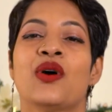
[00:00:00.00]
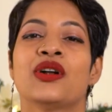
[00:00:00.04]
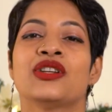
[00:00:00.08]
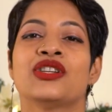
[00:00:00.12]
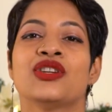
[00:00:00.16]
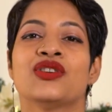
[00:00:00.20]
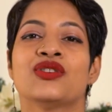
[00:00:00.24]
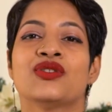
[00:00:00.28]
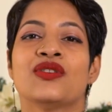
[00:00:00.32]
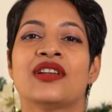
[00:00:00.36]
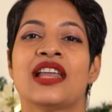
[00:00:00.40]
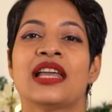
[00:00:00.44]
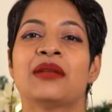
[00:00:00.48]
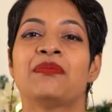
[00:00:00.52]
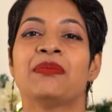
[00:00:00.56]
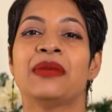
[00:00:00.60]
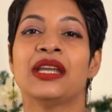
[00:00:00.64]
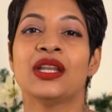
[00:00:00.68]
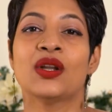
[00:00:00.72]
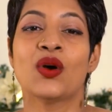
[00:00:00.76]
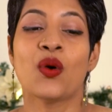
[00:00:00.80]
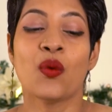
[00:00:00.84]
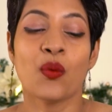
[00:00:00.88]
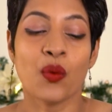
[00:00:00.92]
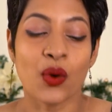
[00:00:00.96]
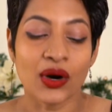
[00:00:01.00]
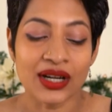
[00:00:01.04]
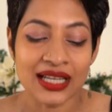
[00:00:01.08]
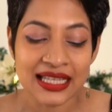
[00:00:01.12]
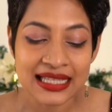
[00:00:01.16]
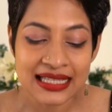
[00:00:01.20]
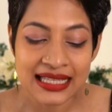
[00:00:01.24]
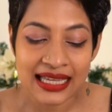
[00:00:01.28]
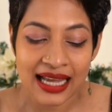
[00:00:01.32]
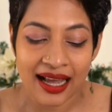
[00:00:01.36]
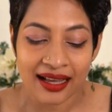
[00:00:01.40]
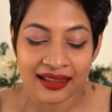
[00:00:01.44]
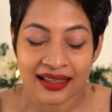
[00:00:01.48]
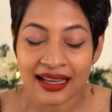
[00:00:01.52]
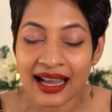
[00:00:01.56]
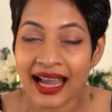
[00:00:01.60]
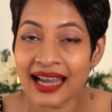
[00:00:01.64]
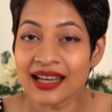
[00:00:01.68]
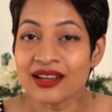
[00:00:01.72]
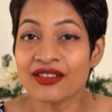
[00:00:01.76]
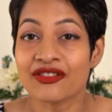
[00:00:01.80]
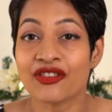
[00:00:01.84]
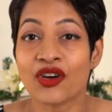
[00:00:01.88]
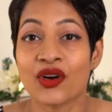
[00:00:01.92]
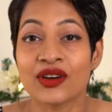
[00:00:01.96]
want you to let me know what is the other
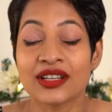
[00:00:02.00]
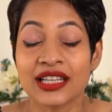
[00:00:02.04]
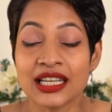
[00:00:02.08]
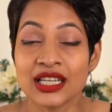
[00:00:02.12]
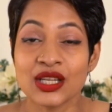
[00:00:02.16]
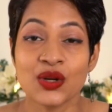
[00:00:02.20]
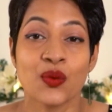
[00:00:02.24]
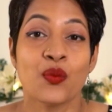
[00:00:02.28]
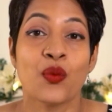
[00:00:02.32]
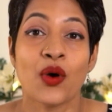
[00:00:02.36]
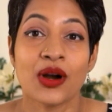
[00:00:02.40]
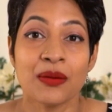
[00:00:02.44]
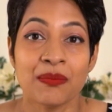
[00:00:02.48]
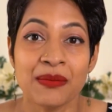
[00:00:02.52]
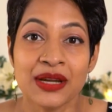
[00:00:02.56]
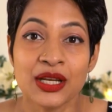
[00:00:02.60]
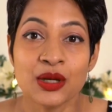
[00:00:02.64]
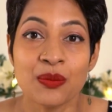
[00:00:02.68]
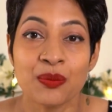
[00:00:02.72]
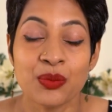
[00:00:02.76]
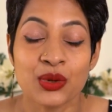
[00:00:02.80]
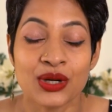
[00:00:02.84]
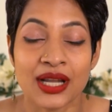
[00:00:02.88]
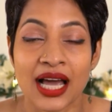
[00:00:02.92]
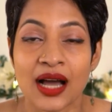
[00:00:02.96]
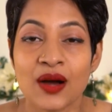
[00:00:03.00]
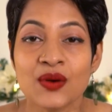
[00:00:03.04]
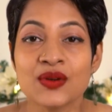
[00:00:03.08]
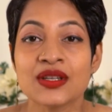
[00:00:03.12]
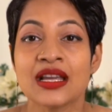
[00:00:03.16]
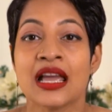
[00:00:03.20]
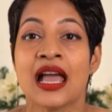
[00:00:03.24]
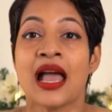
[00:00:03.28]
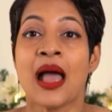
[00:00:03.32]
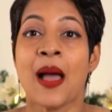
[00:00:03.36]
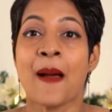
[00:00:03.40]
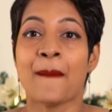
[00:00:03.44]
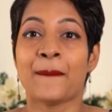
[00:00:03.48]
kind of content you want me to put out,